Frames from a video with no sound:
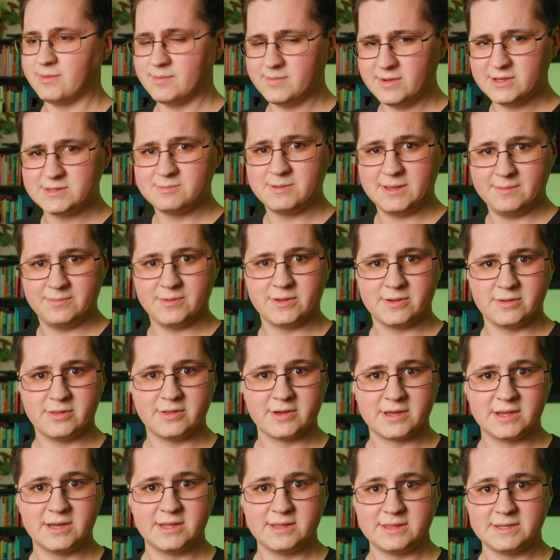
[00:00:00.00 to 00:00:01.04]
but most people are
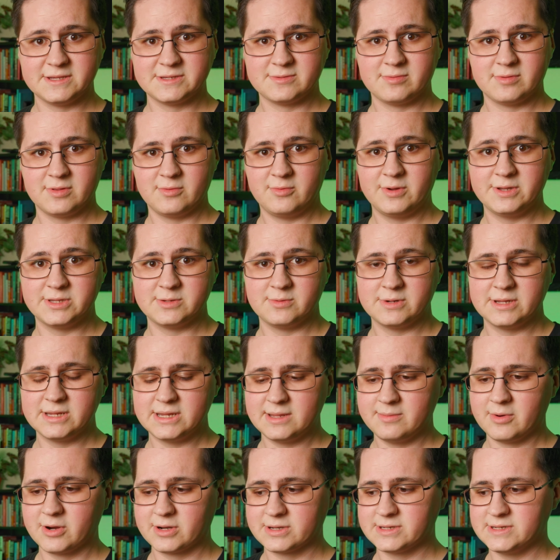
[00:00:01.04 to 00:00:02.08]
looking at this for the
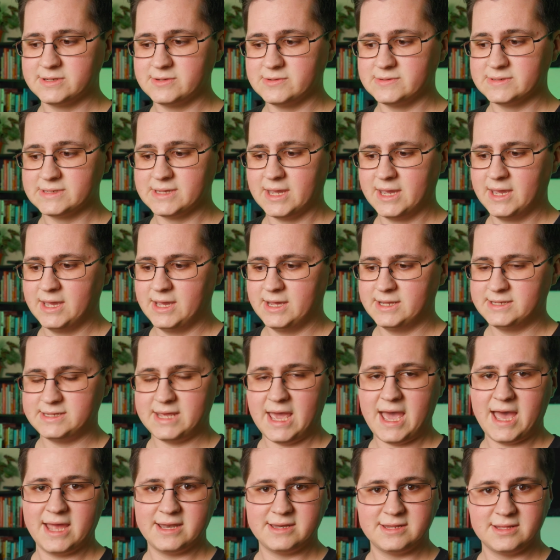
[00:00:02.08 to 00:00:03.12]
120D Mark IIs
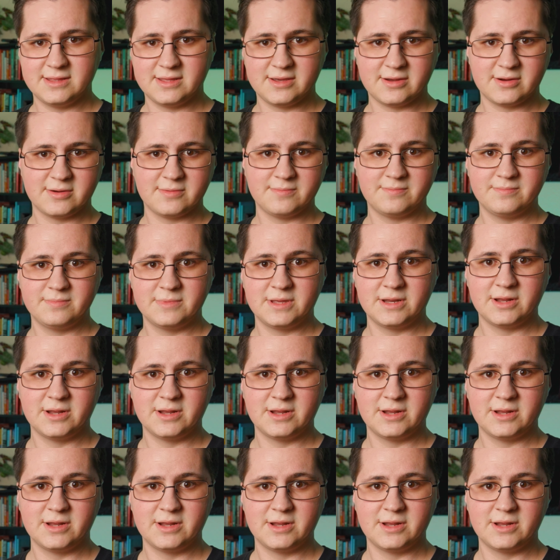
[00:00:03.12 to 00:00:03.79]
to add to their